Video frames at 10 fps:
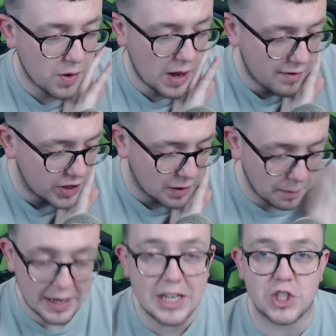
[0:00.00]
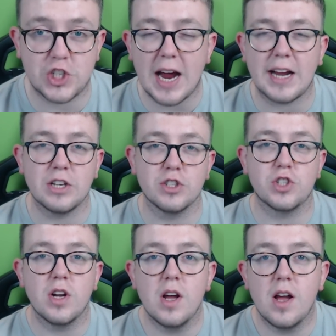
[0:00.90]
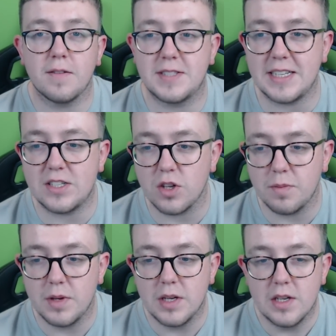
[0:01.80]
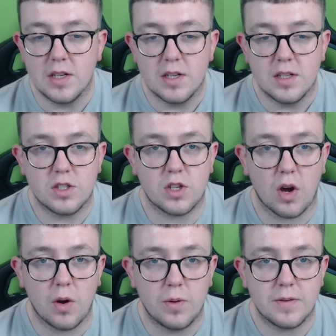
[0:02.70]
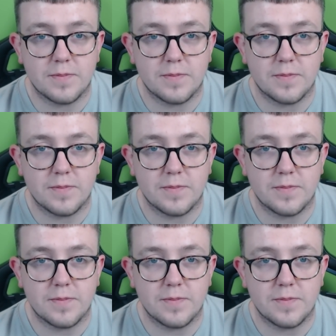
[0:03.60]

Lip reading: having a complete change of system. So